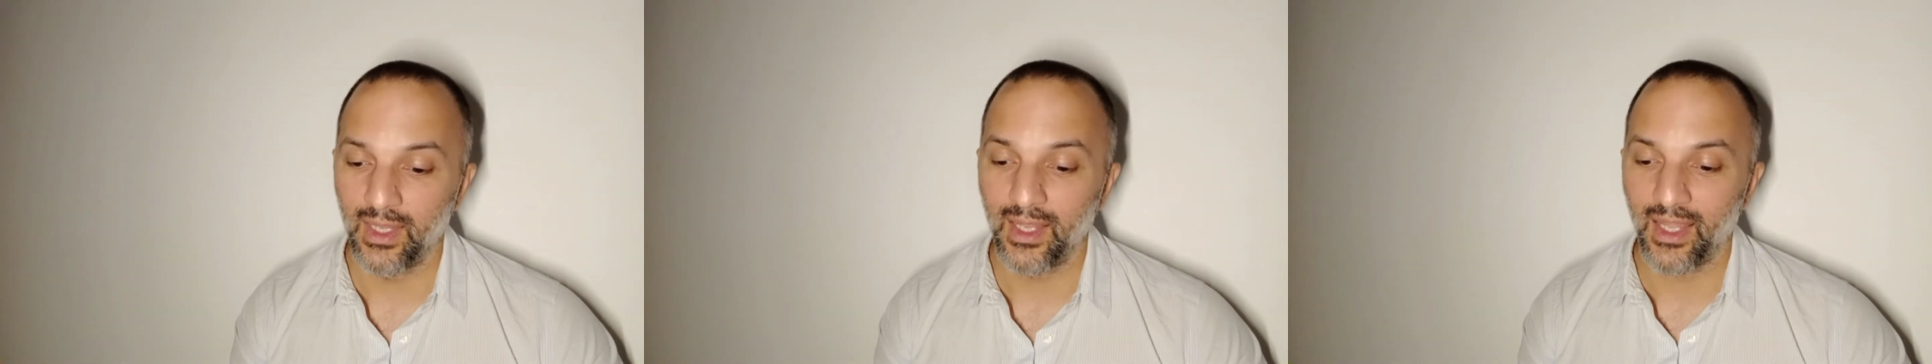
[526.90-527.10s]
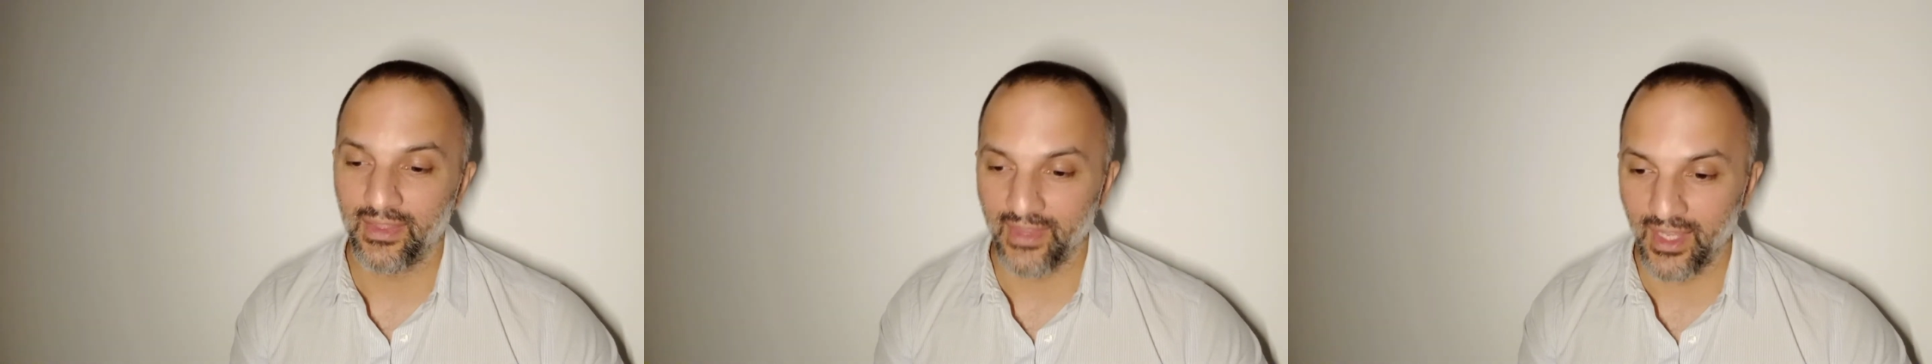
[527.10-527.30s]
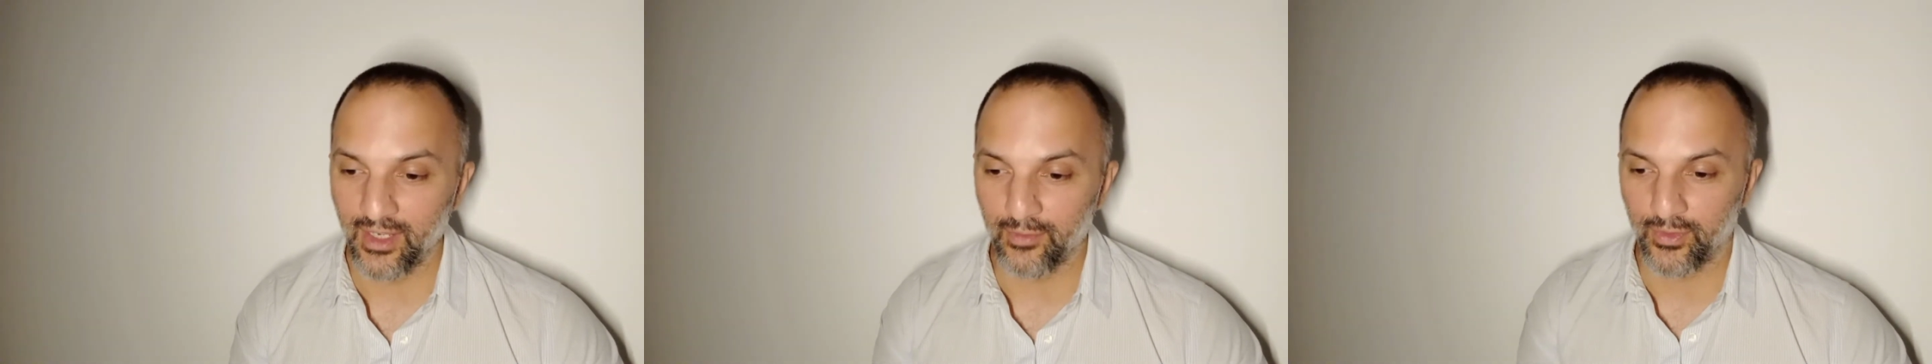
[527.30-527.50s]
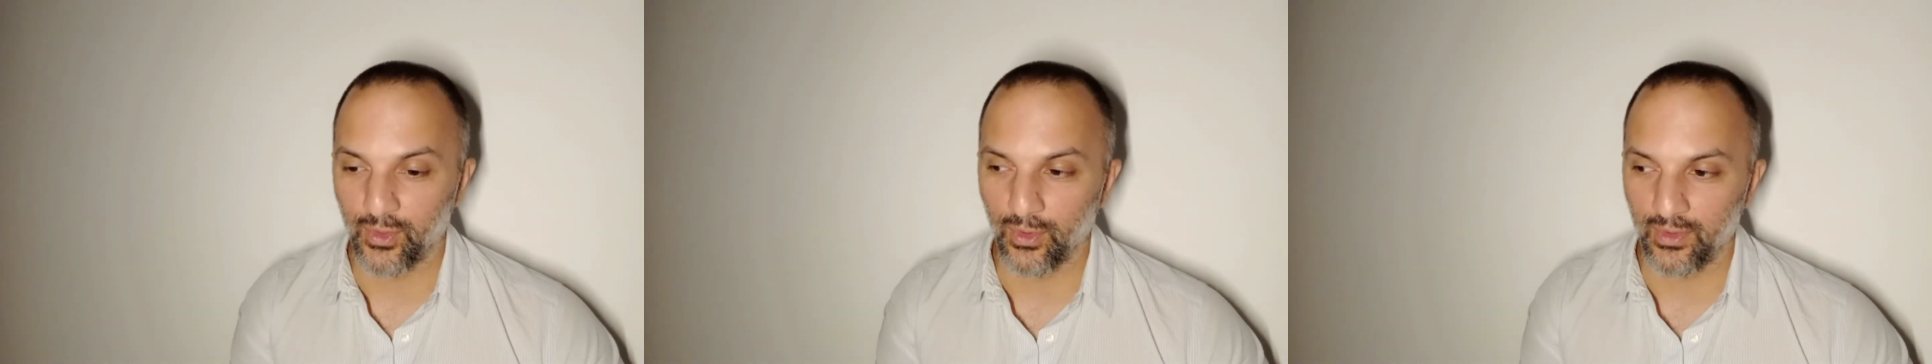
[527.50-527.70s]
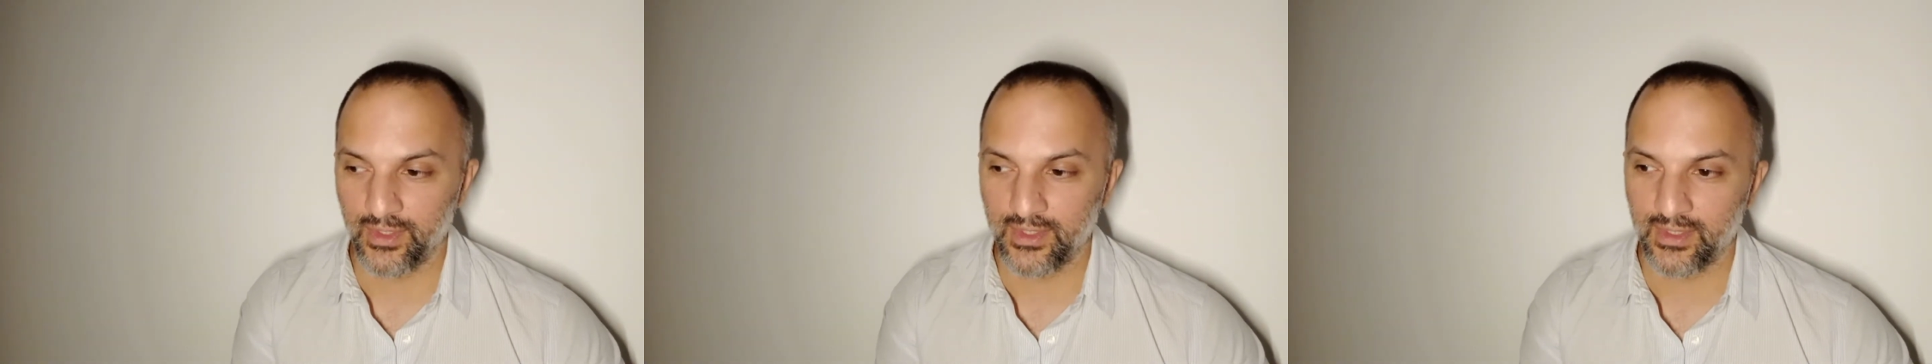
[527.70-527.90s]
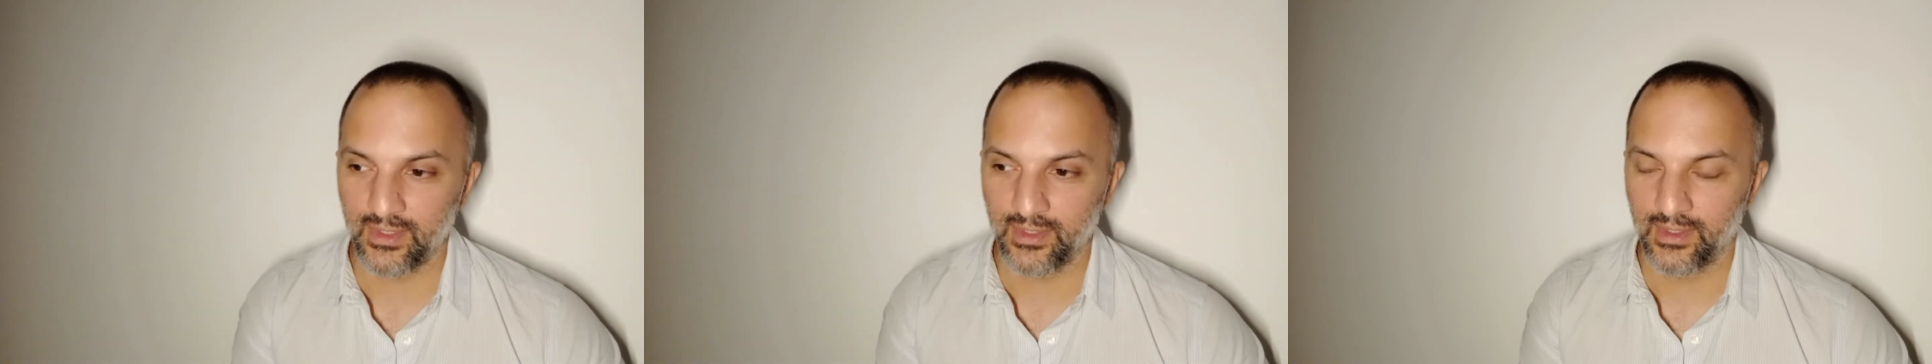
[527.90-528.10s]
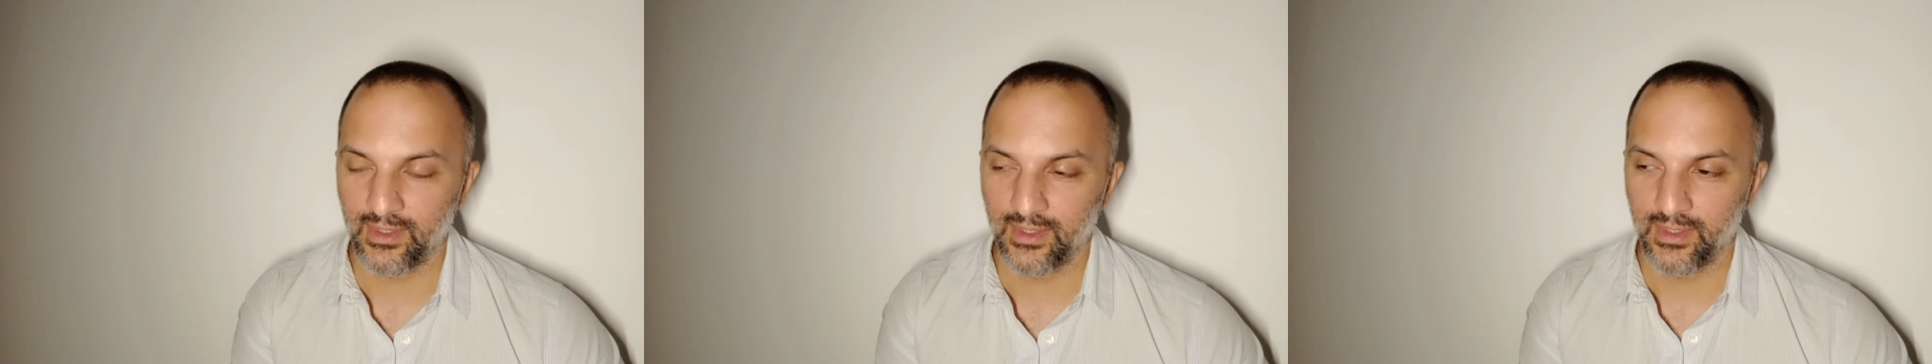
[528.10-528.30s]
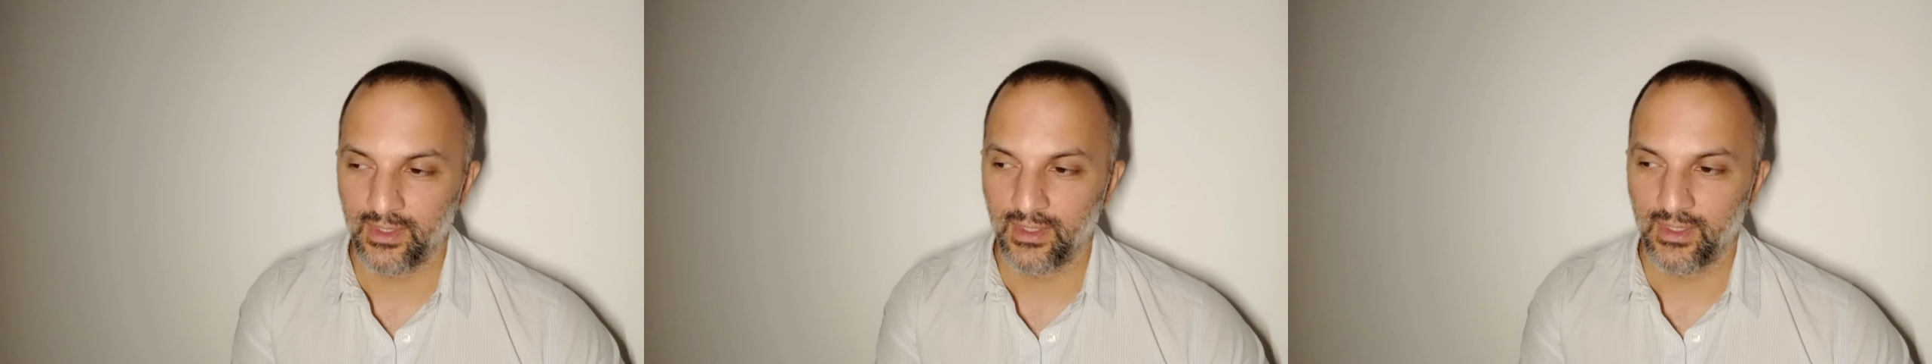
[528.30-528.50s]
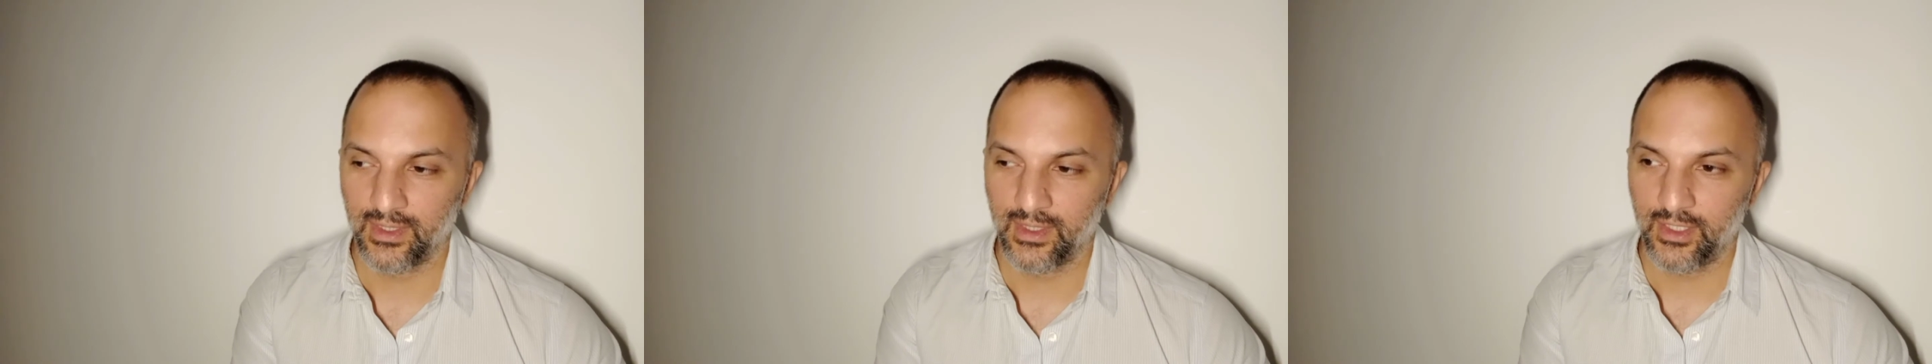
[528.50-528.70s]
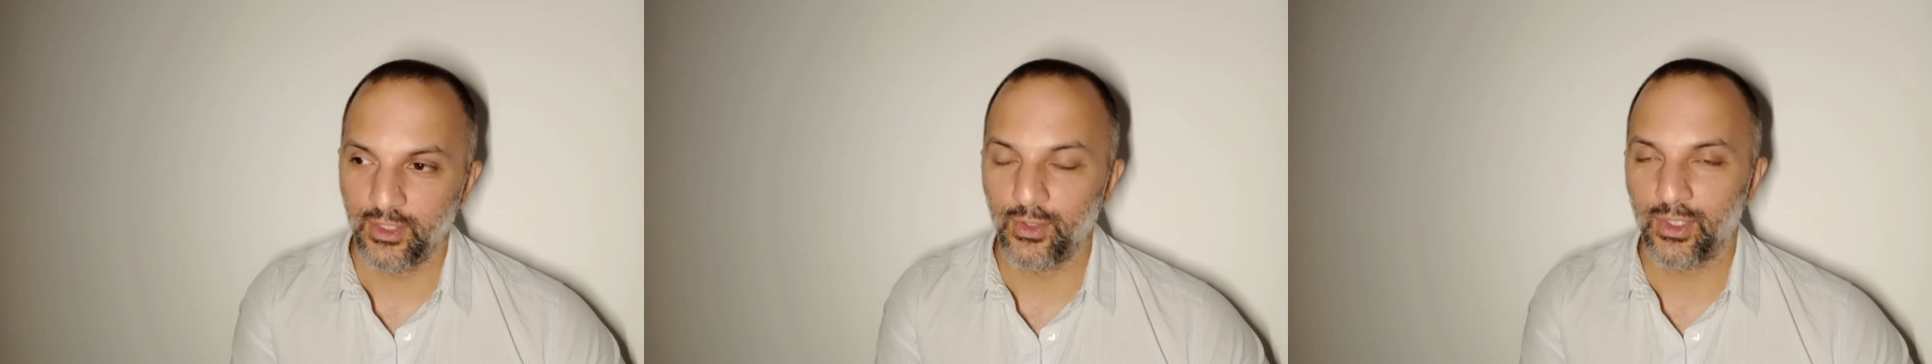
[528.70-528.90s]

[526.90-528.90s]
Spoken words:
And then, of course, you